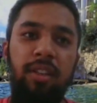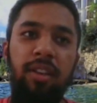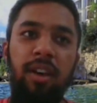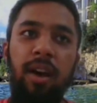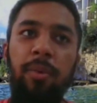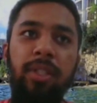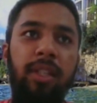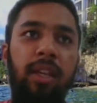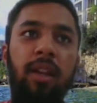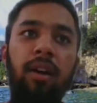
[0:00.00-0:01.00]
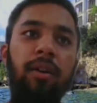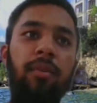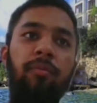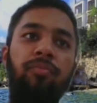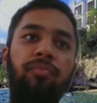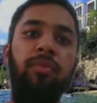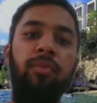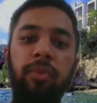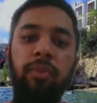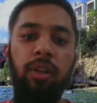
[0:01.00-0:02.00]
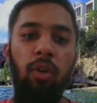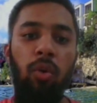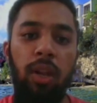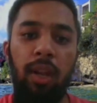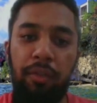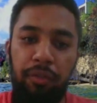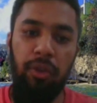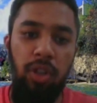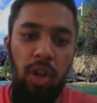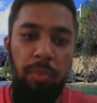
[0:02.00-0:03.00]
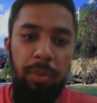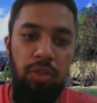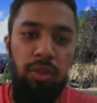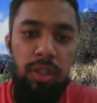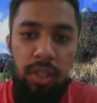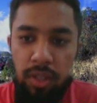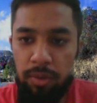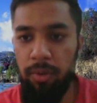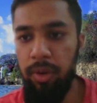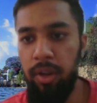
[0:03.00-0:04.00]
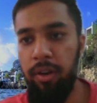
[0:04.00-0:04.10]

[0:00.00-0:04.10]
I would say, look, go and look for those opportunities around you.